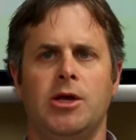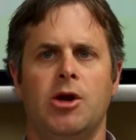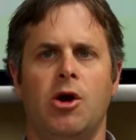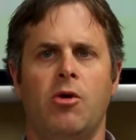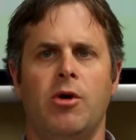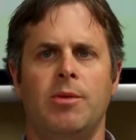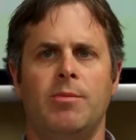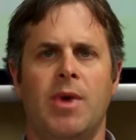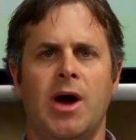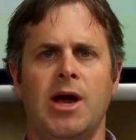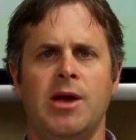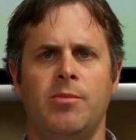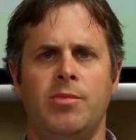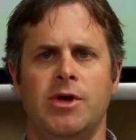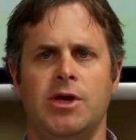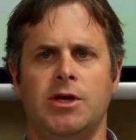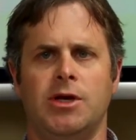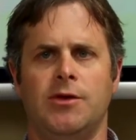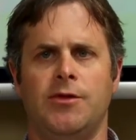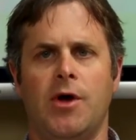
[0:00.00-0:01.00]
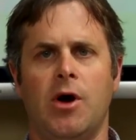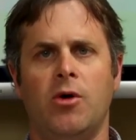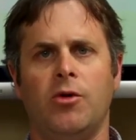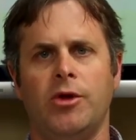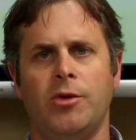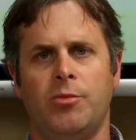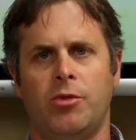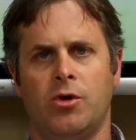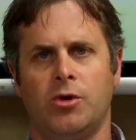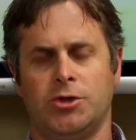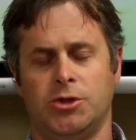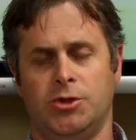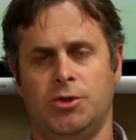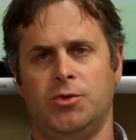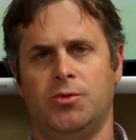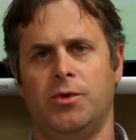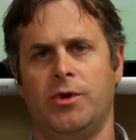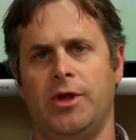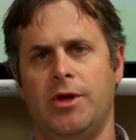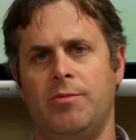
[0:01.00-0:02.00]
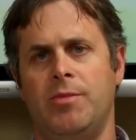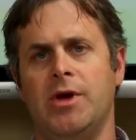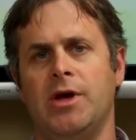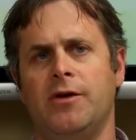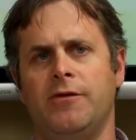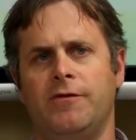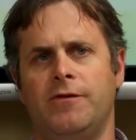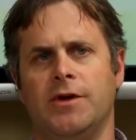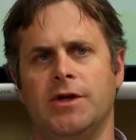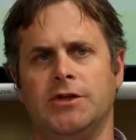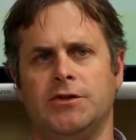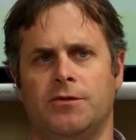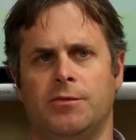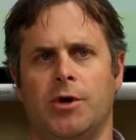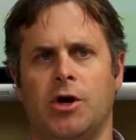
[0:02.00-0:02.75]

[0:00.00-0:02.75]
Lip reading: In my opinion, the only person who really benefits